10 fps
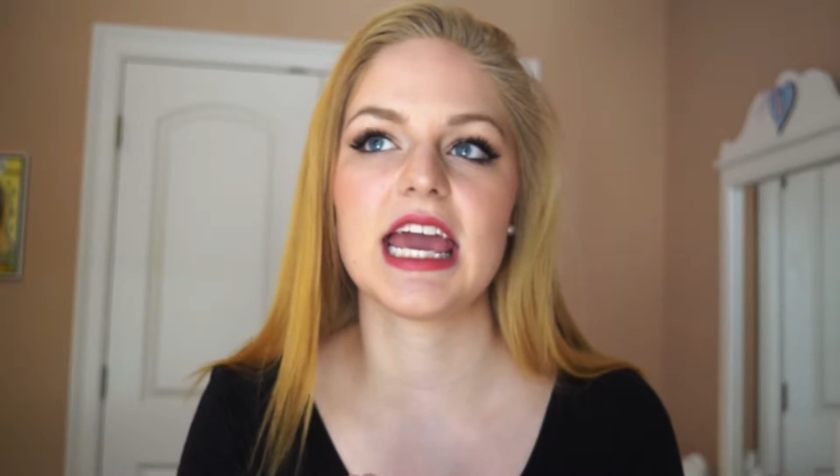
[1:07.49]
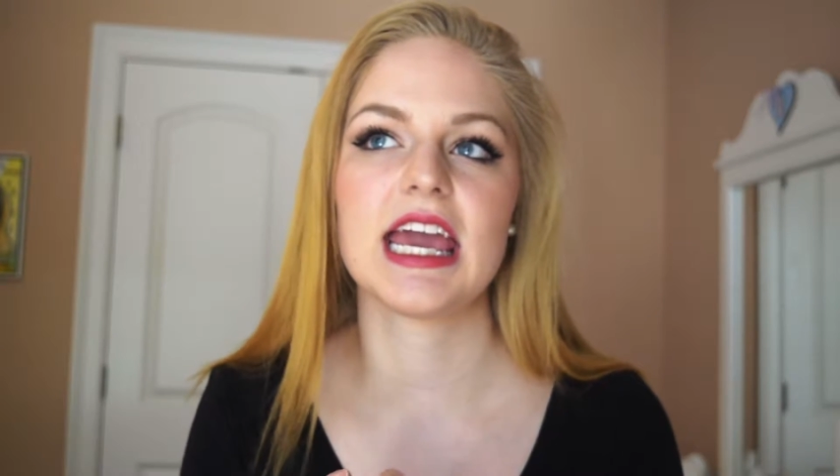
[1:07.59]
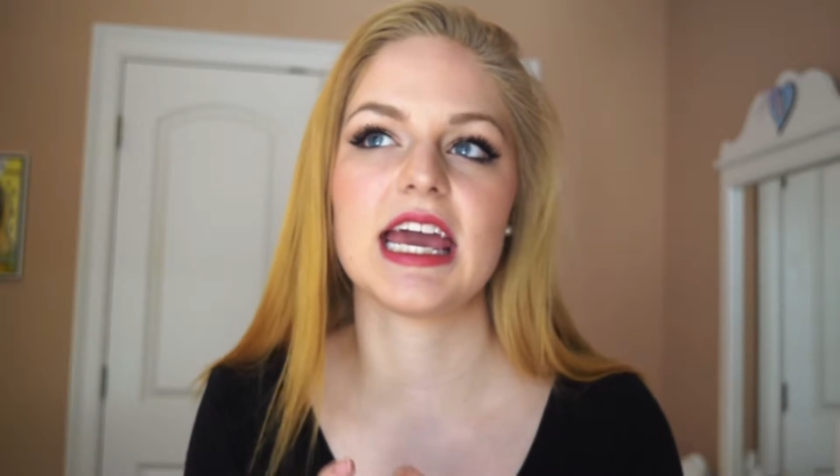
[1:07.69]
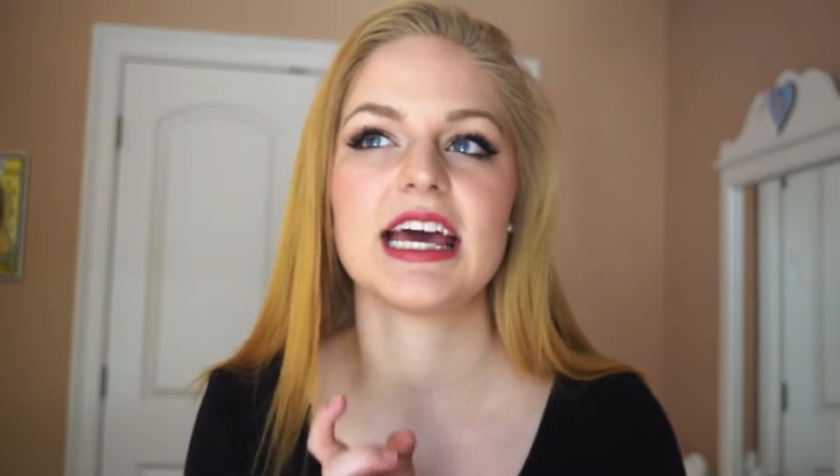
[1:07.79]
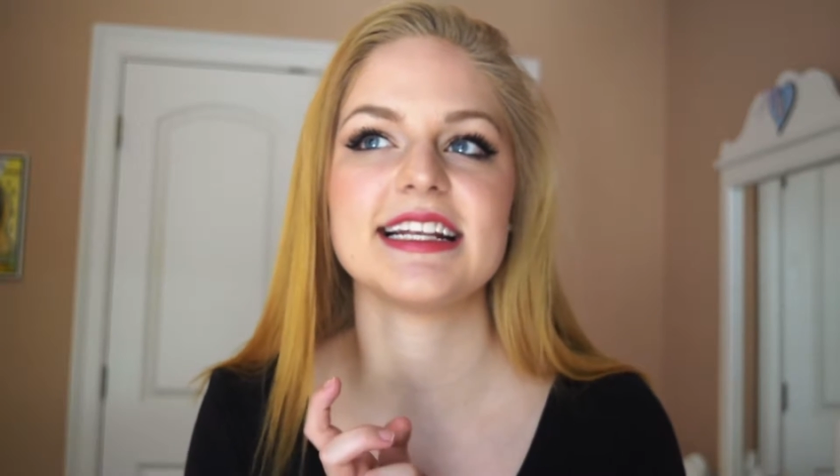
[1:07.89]

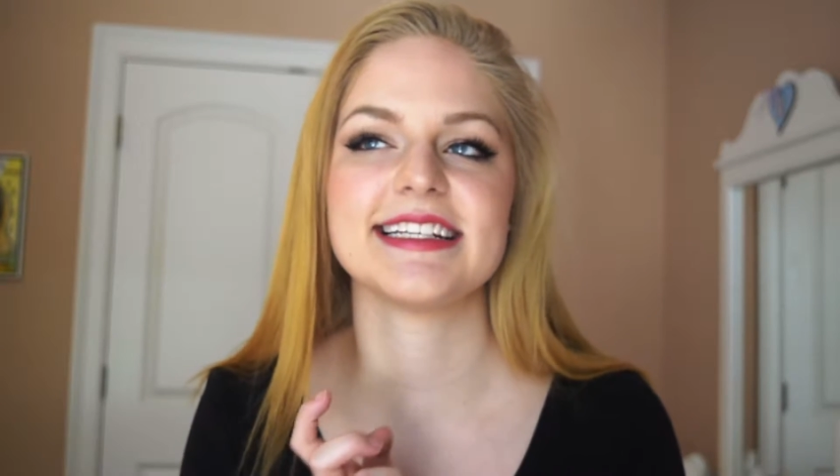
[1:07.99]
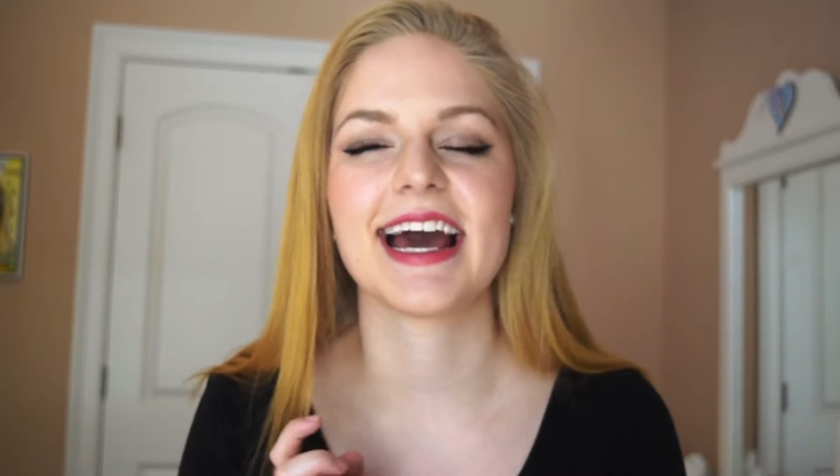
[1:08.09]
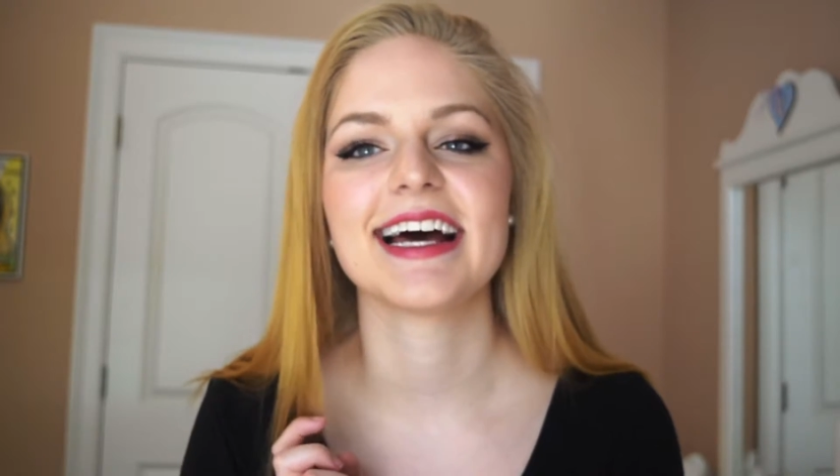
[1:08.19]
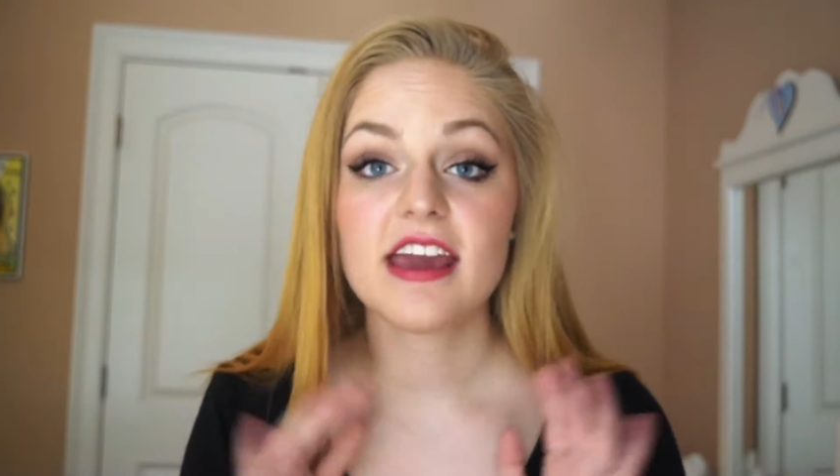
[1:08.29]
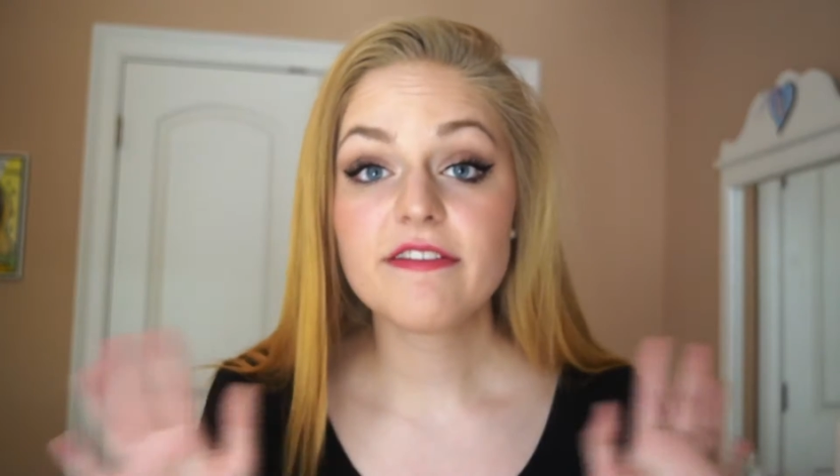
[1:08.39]
And
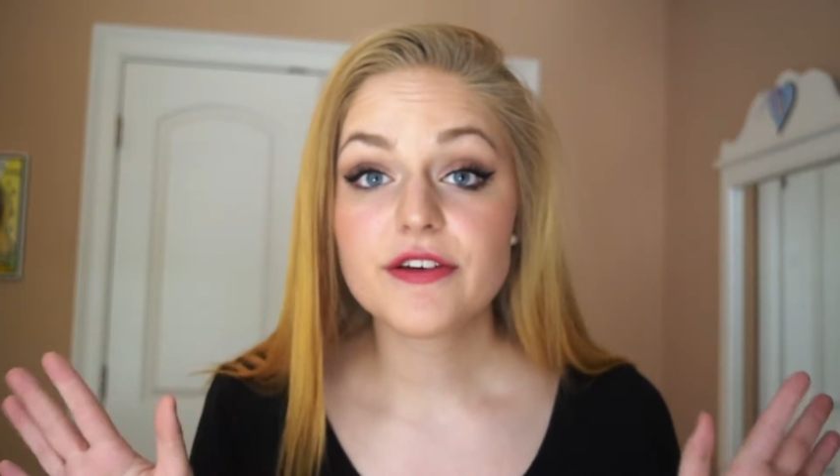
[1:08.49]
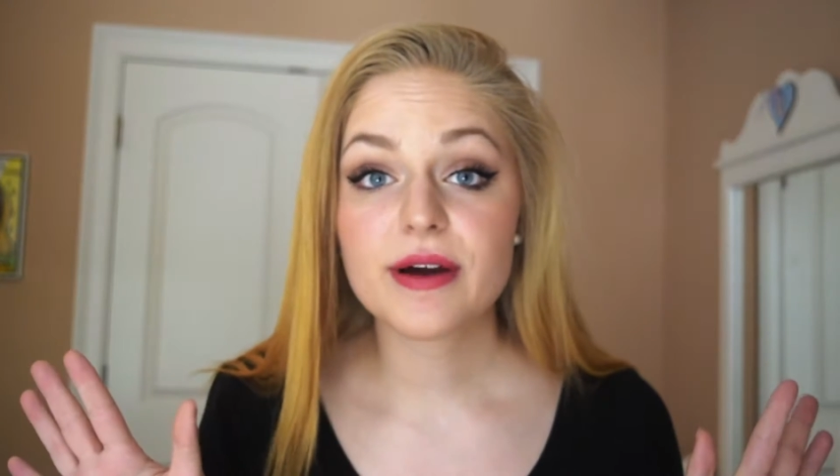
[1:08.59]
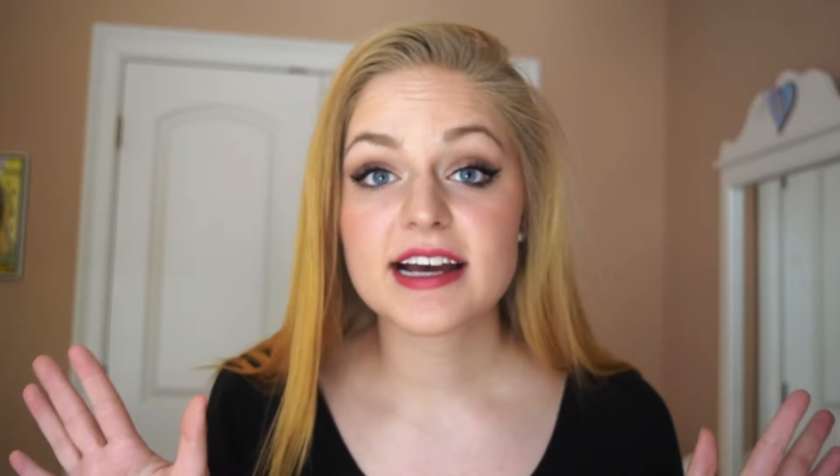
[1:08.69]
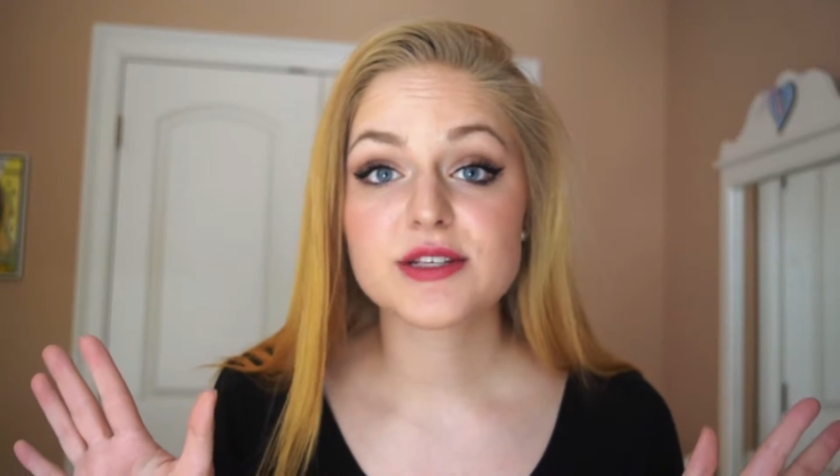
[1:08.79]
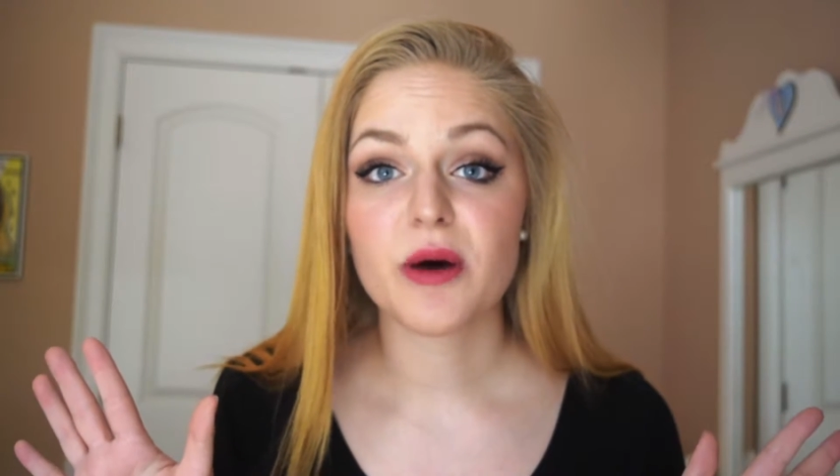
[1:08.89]
yeah, if you
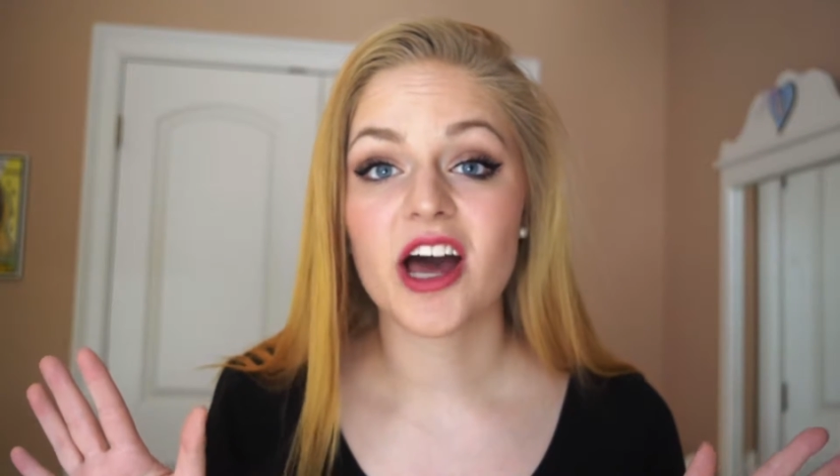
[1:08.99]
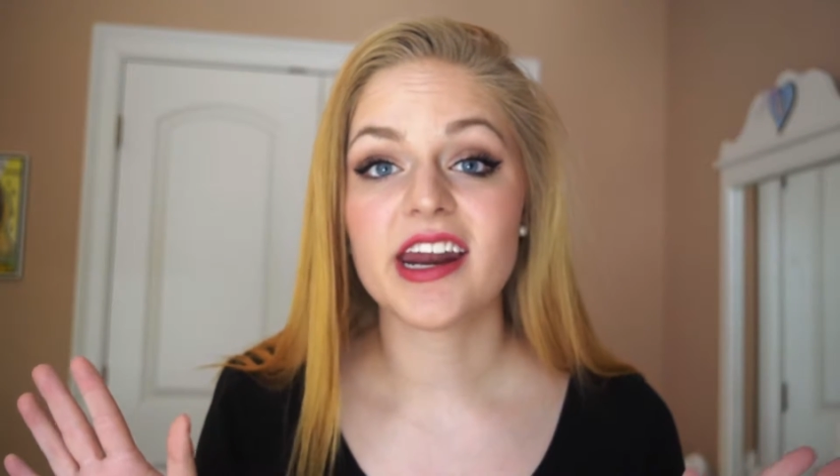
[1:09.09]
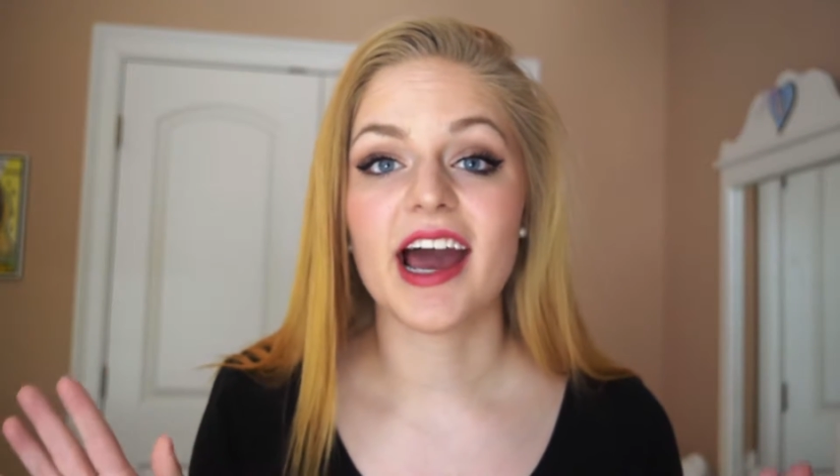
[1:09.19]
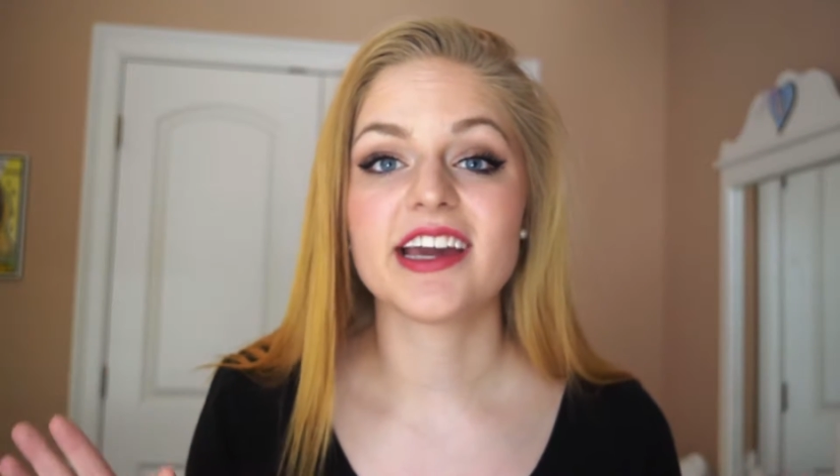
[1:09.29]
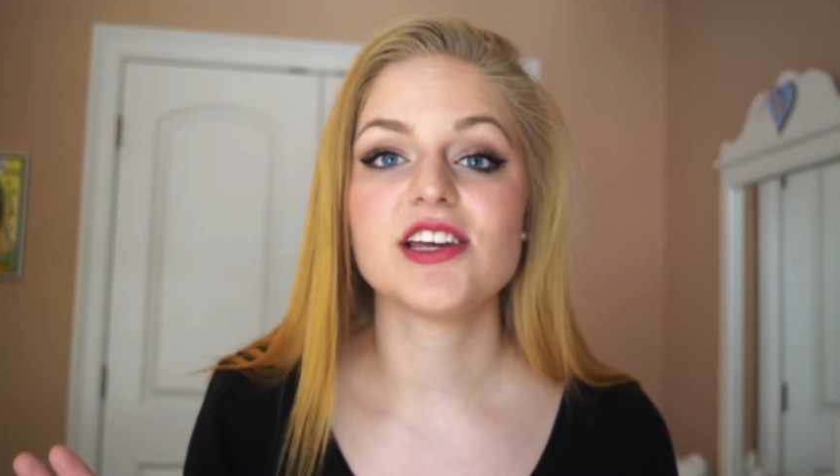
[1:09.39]
guys
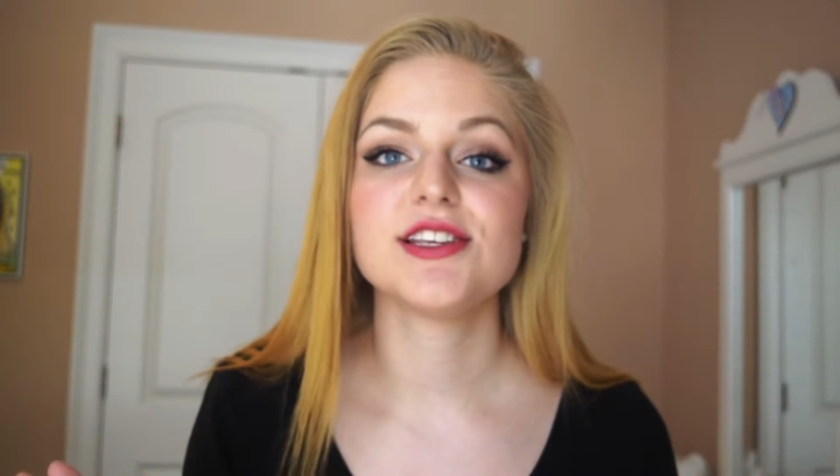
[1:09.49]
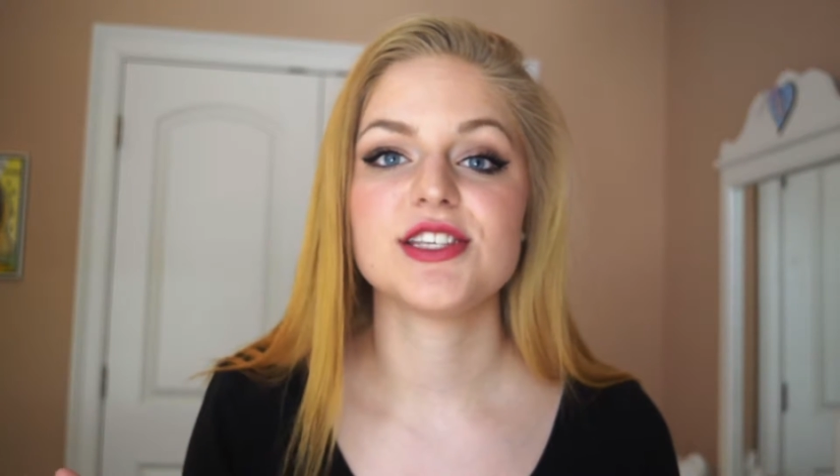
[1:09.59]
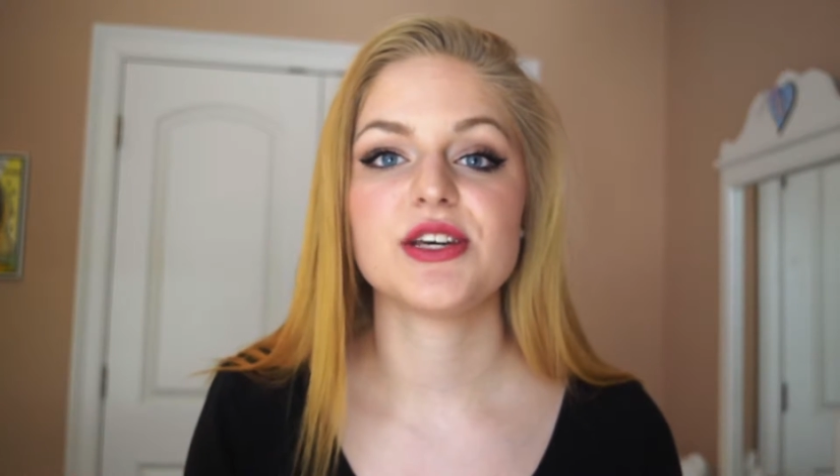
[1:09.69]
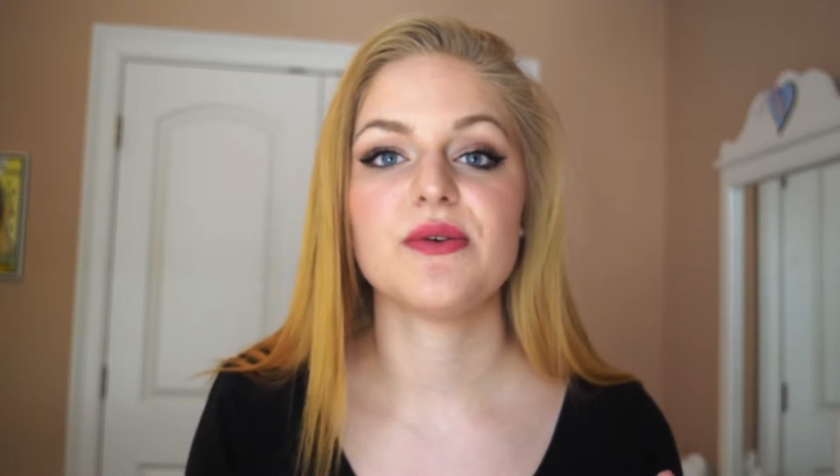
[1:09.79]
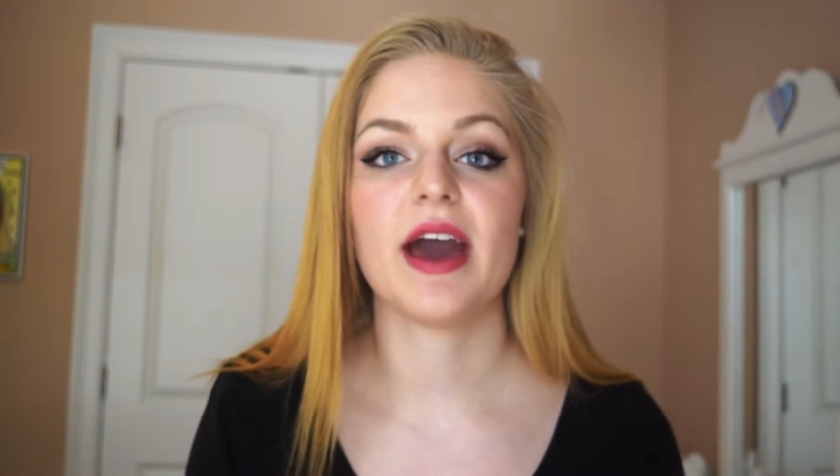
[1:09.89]
want, I can
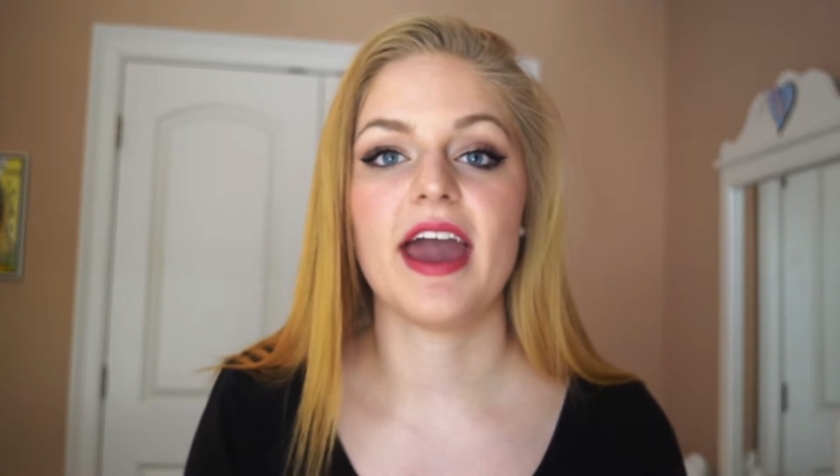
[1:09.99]
do